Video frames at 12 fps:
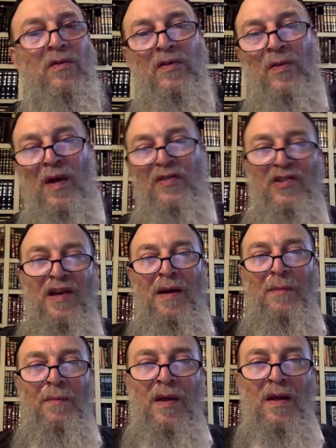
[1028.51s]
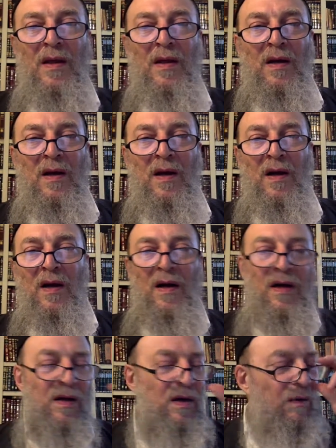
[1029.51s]
to Hashem,
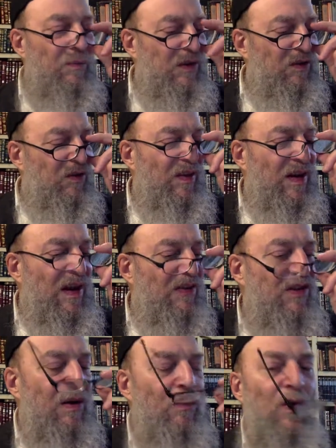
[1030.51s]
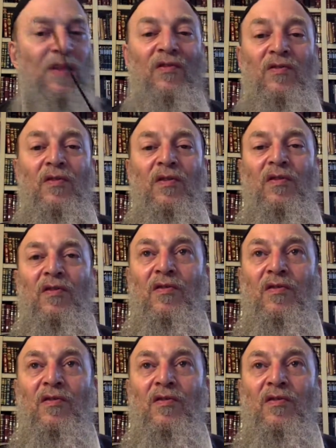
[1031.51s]
a mitzvah that Hashem wants just